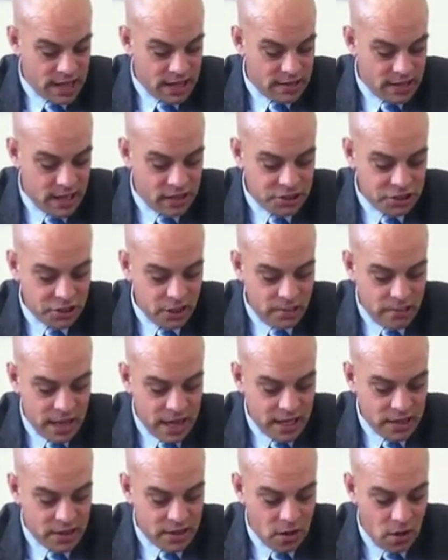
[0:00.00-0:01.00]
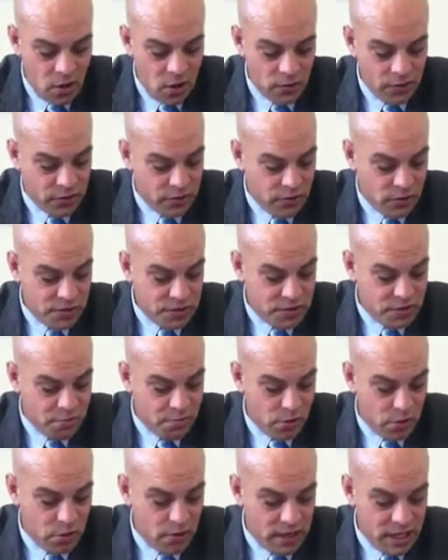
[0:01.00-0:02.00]
"And thou shalt make an altar to
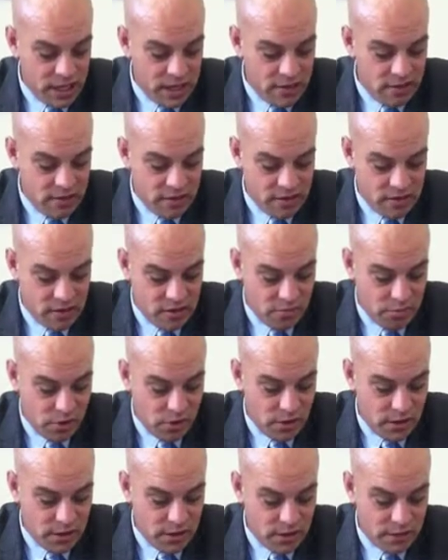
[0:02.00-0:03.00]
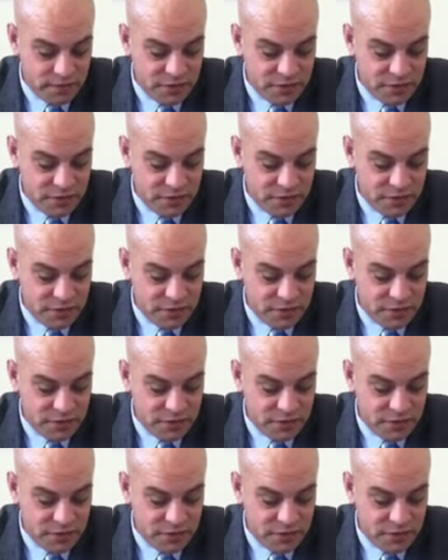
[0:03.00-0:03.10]
burn incense upon.